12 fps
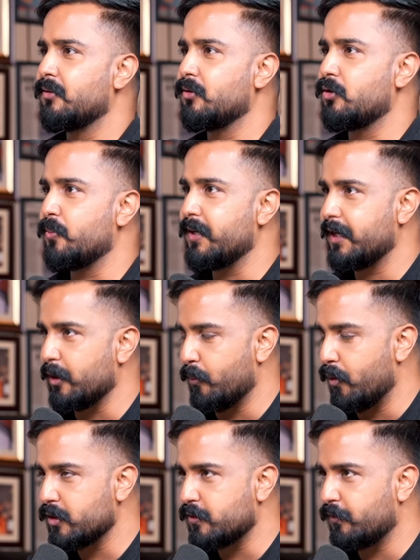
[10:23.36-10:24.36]
Do we get
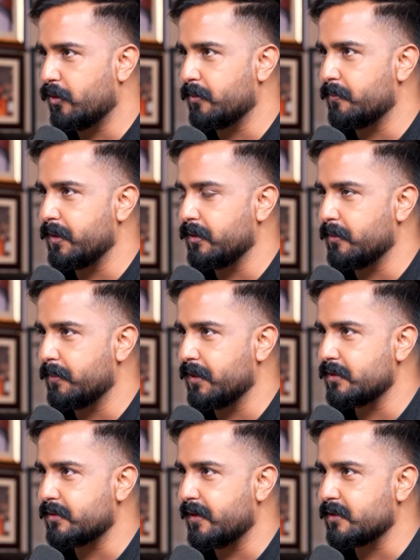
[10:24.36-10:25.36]
awards for being the
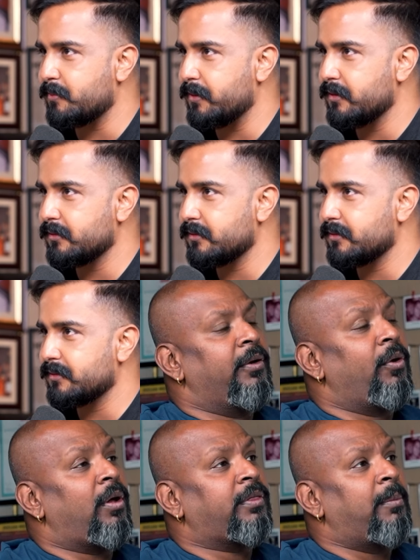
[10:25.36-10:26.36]
biggest taxpayers?
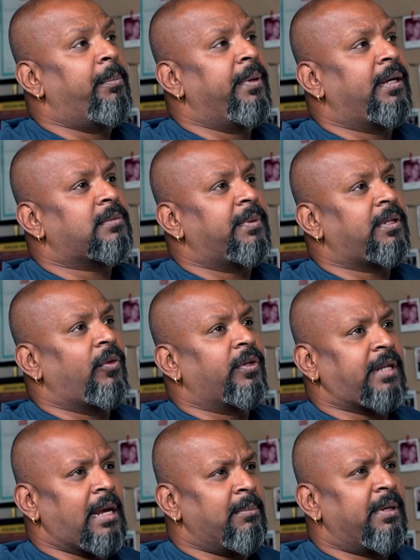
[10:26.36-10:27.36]
not the biggest, but on
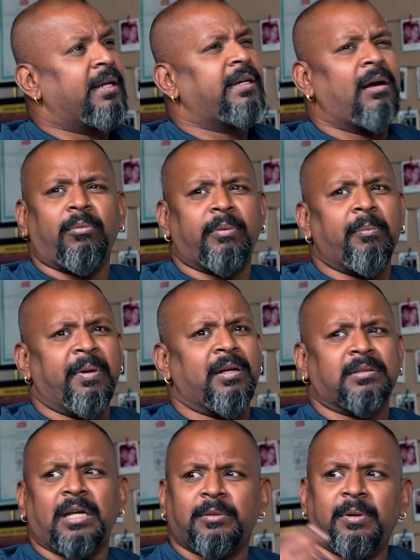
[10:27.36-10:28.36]
the timely and
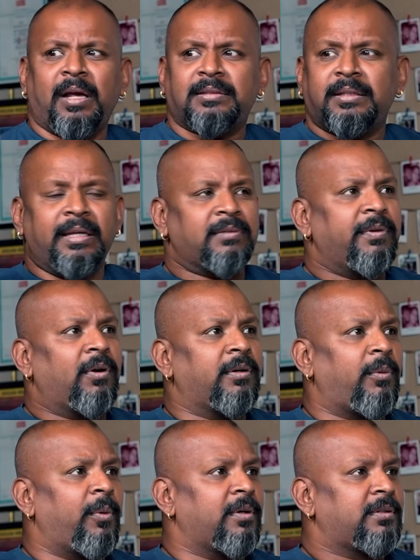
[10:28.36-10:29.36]
biggest tax. Last 3 years we
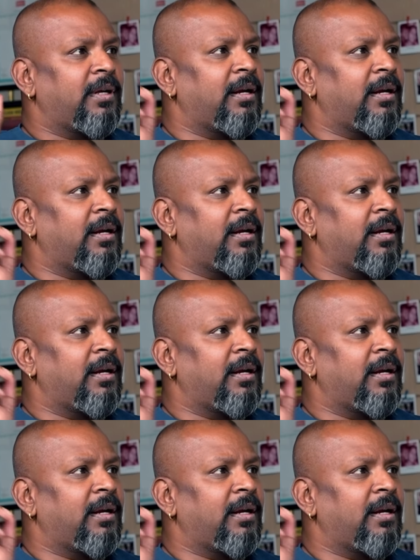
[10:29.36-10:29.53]
got awards.